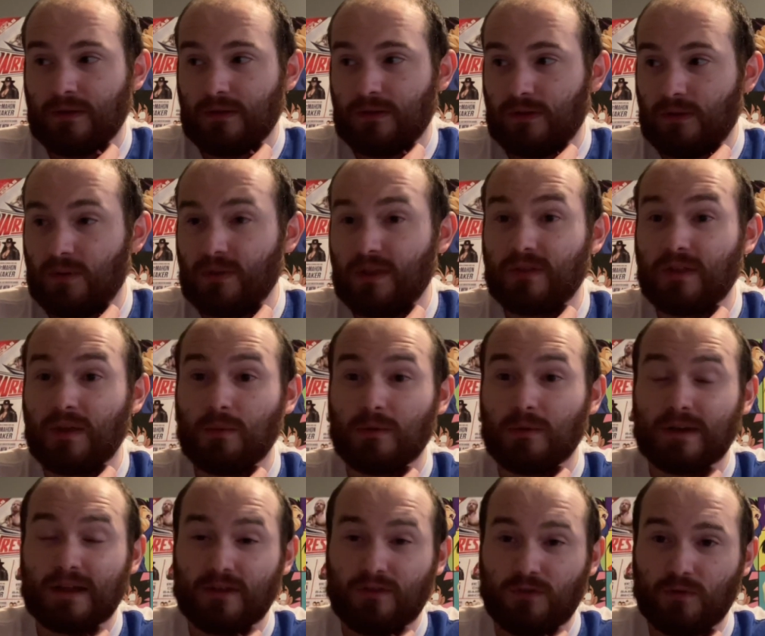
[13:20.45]
know that they were
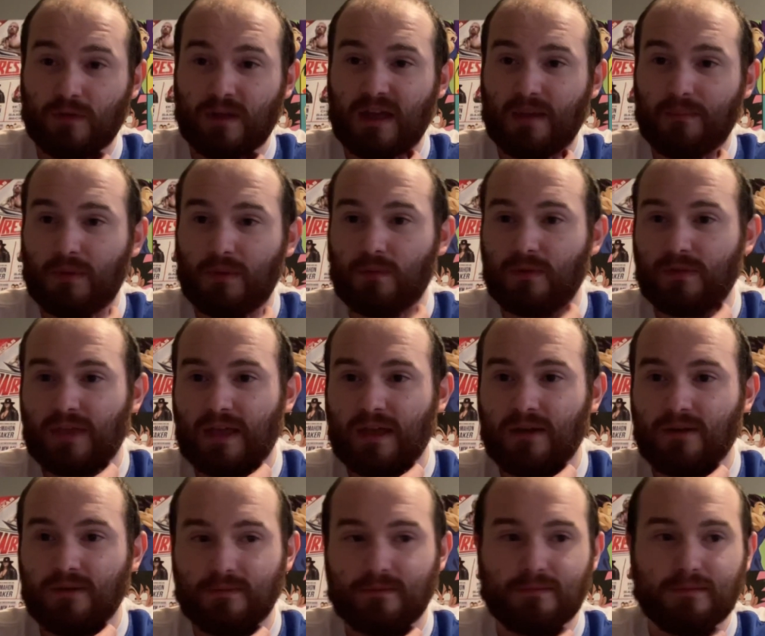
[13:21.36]
not too happy with
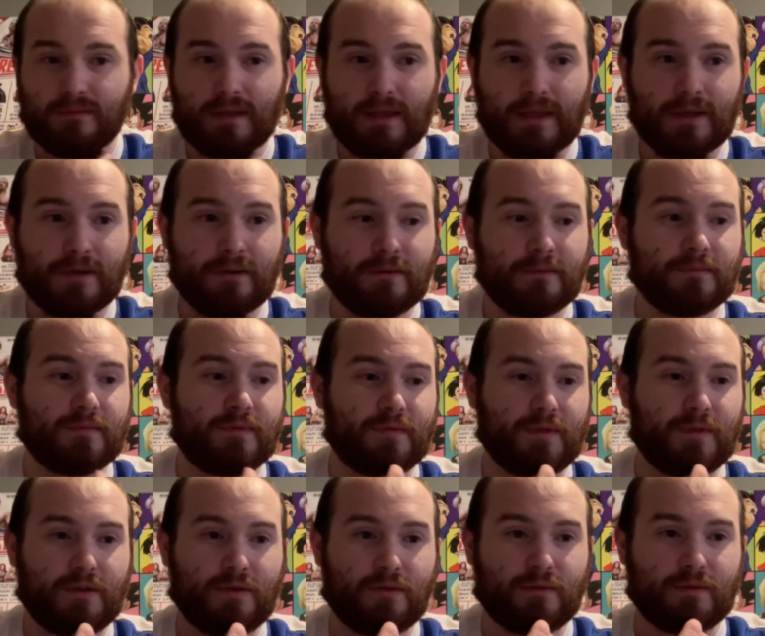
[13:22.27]
how, the
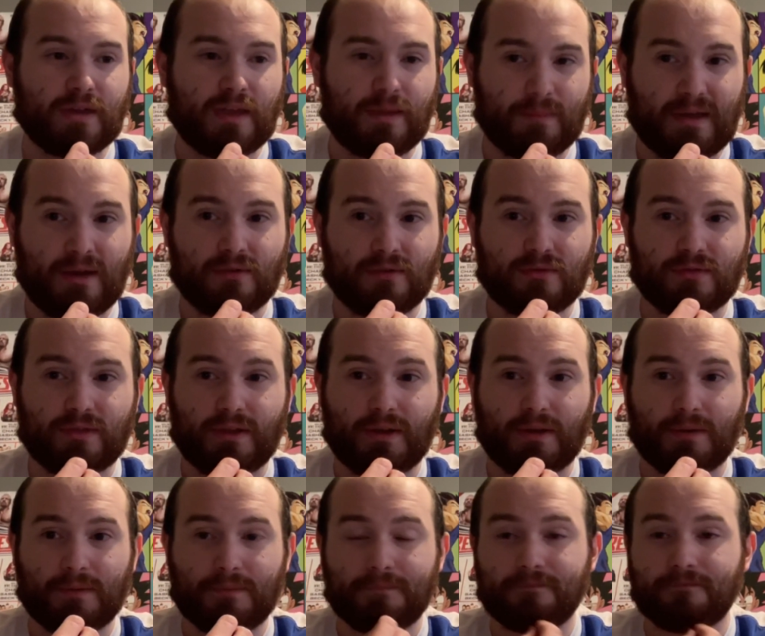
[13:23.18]
video came out there.